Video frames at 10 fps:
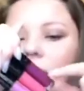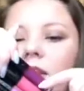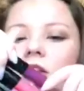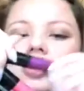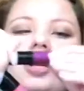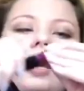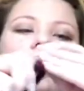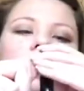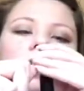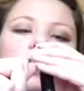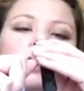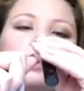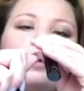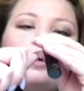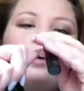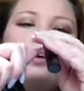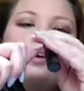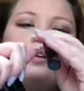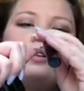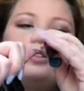In the shade
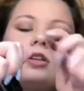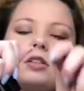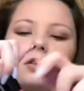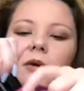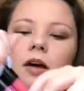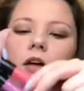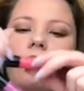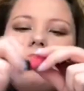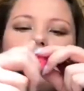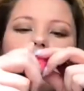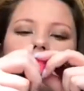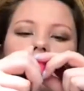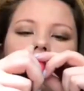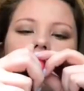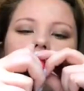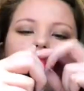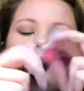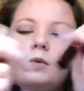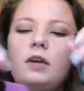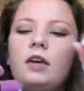Jezebel,
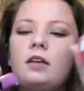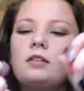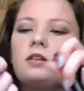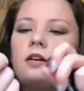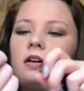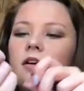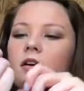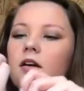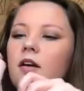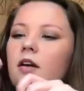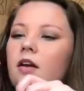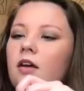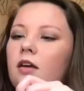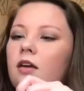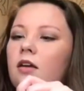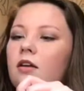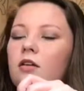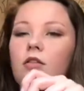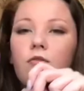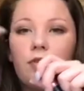Sweet Kisser, and
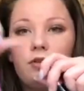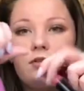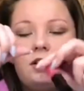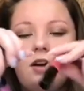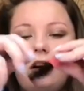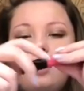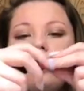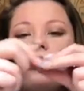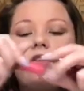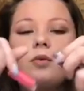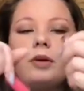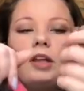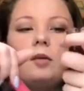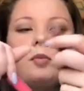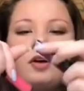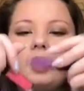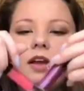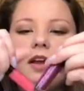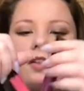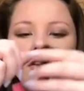Thrill Seeker. They're really
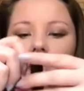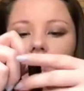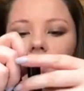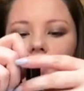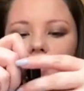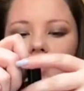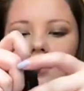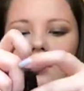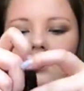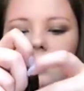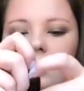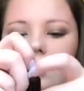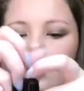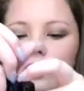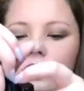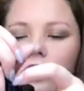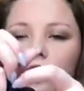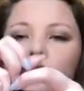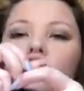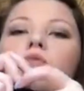pretty, and they're glosses, and they're just, like,
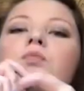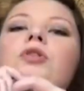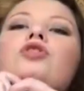super,